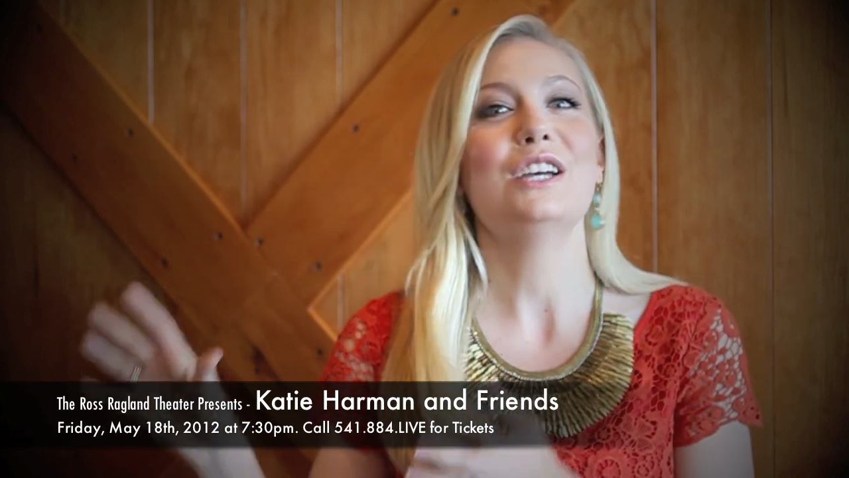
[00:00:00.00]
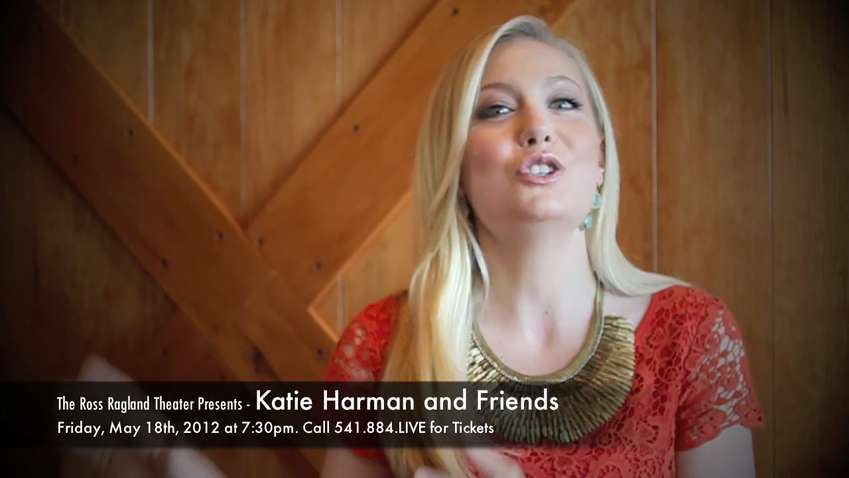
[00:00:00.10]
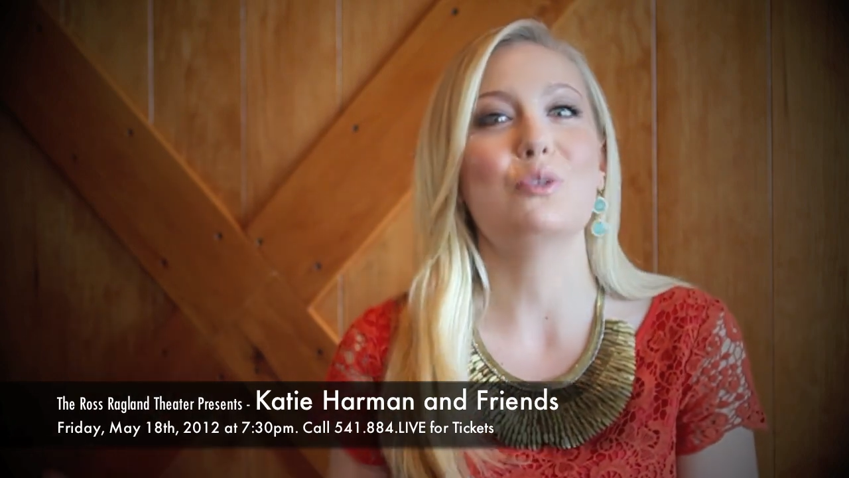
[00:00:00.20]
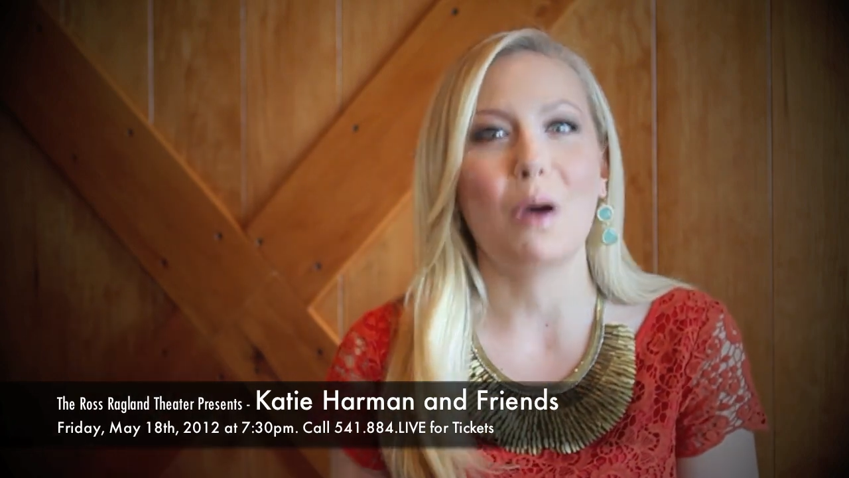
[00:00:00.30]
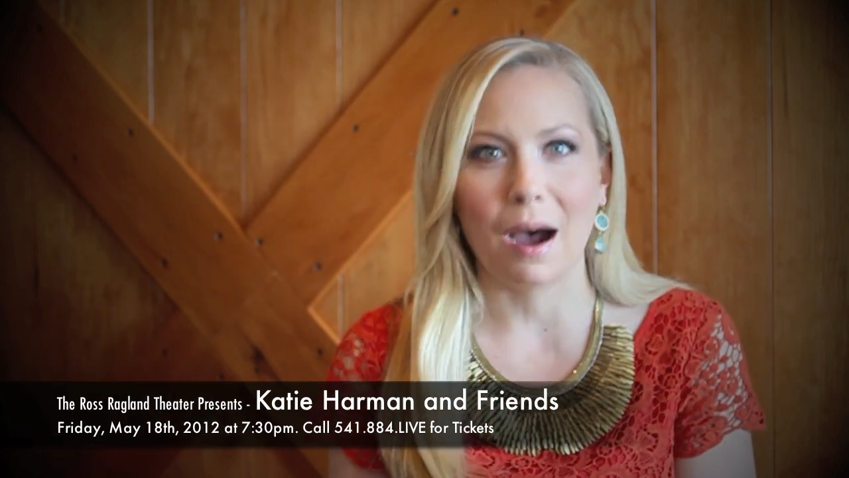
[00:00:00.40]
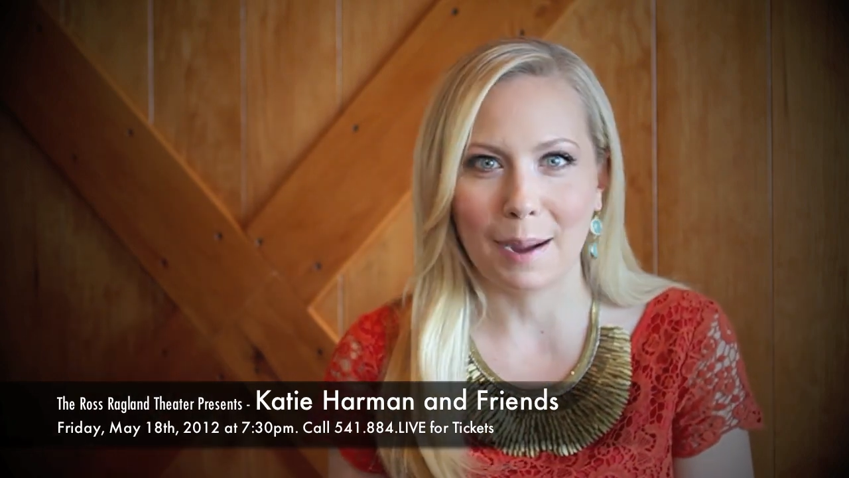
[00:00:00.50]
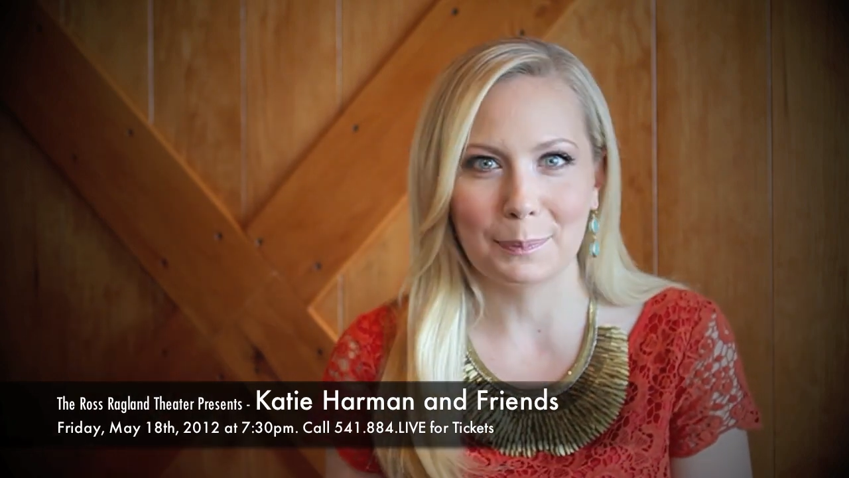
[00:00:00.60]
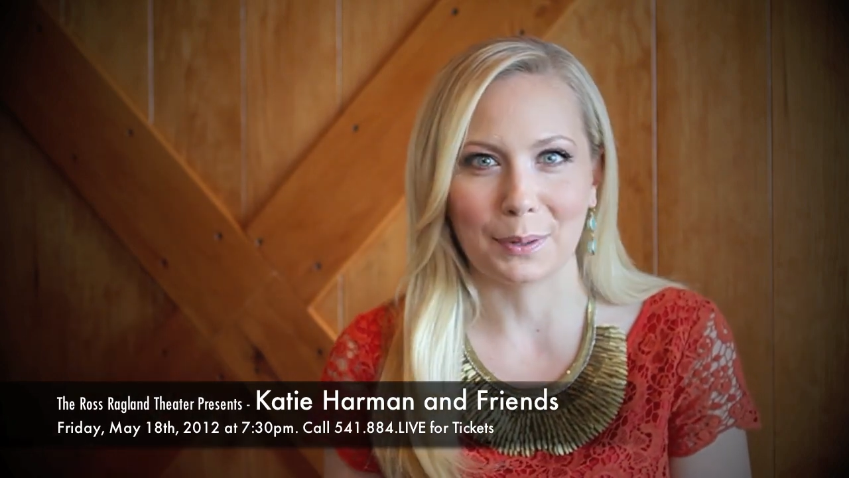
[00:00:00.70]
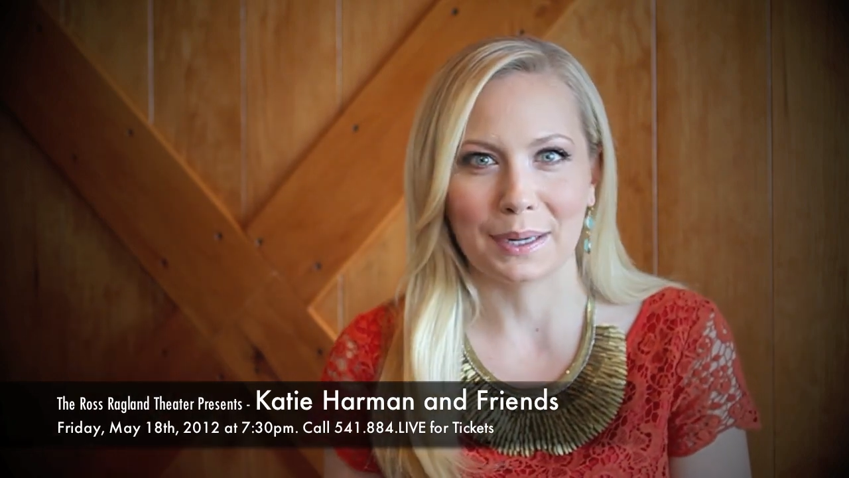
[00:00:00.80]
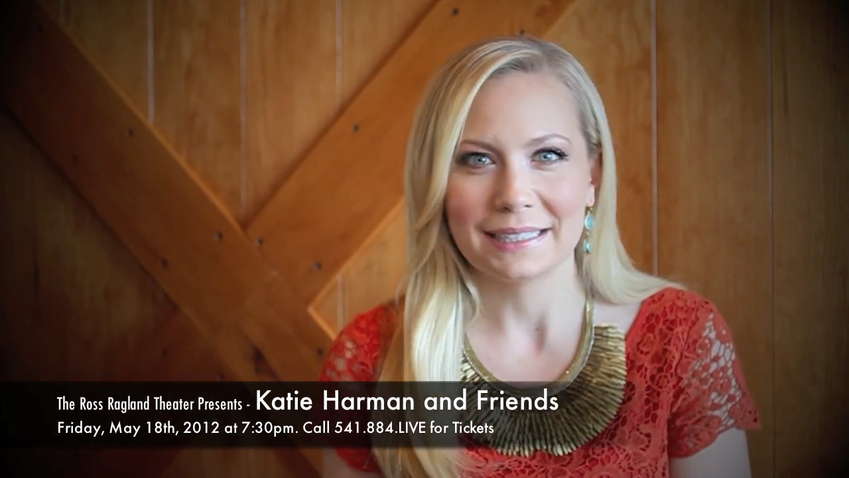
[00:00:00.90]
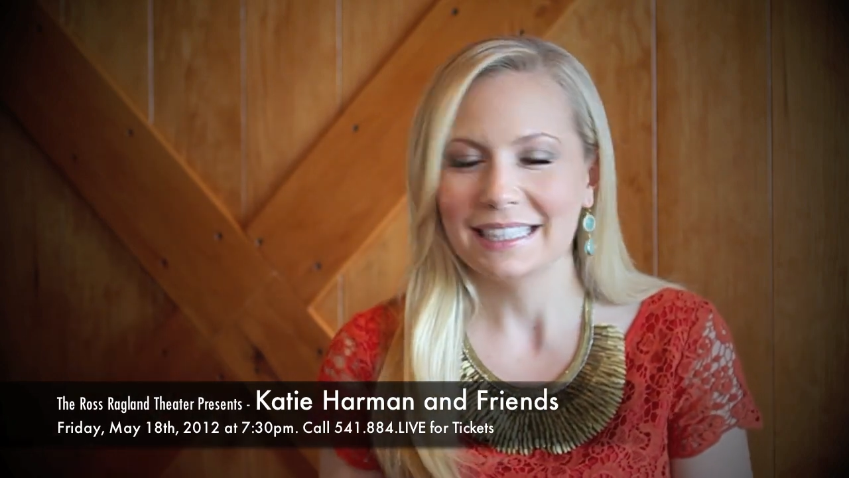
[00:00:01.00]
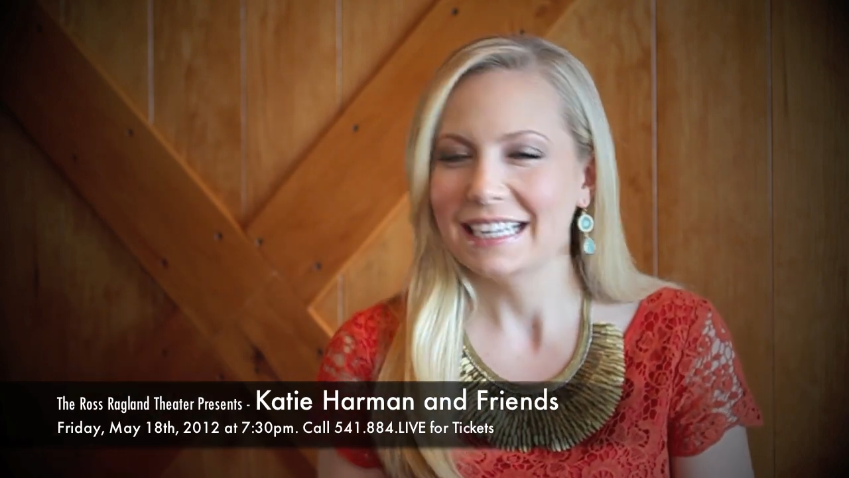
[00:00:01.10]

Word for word: to opera